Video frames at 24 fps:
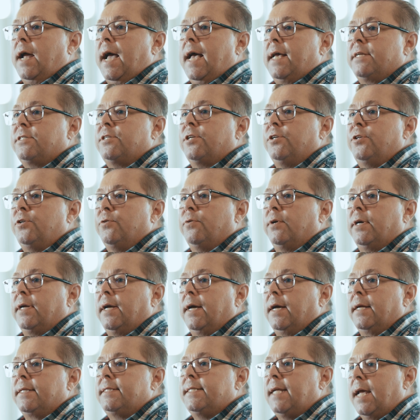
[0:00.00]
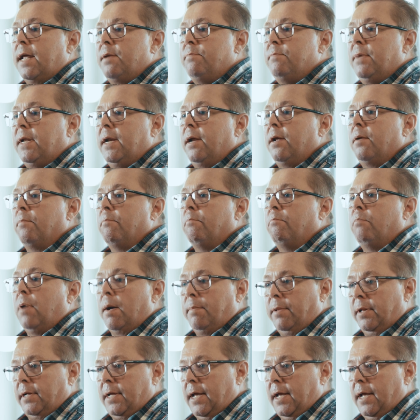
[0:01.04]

asked to do a 10-minute bubble